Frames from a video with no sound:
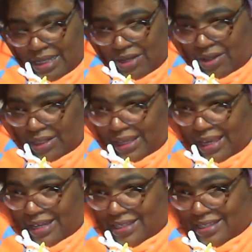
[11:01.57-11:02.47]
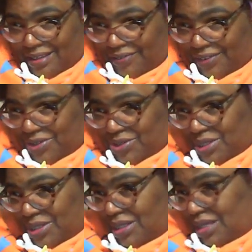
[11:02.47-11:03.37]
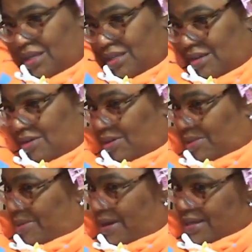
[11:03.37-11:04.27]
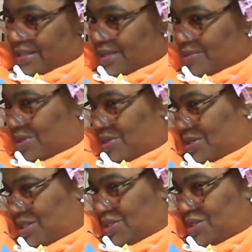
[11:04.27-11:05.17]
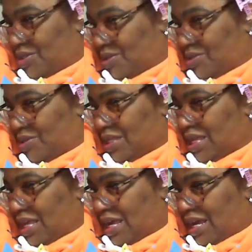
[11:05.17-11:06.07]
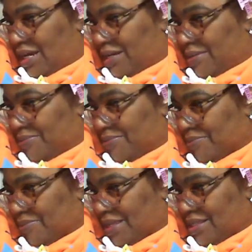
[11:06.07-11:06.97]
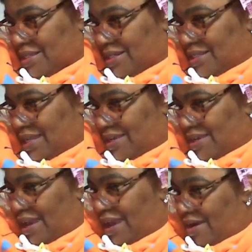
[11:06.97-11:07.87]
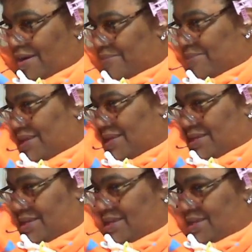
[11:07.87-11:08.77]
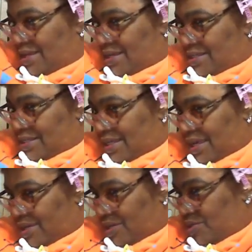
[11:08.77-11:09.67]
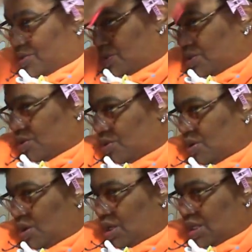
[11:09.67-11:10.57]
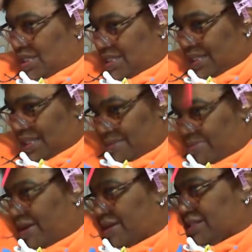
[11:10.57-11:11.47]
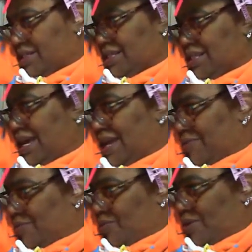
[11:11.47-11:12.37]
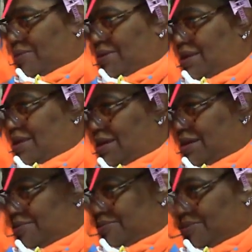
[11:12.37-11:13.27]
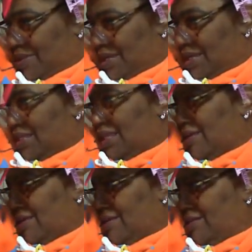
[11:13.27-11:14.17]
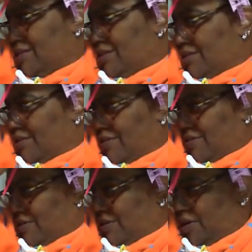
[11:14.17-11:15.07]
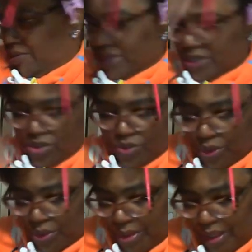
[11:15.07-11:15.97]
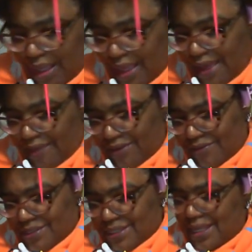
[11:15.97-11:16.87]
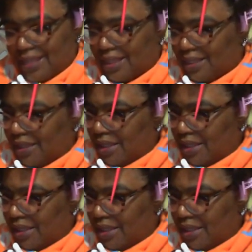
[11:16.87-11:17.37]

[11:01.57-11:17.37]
all that kind of stuff and using all the products that we used to use, it's going to take your hair a minute to get used to these clean products, because a lot of women that are in the CurlMix group have even said that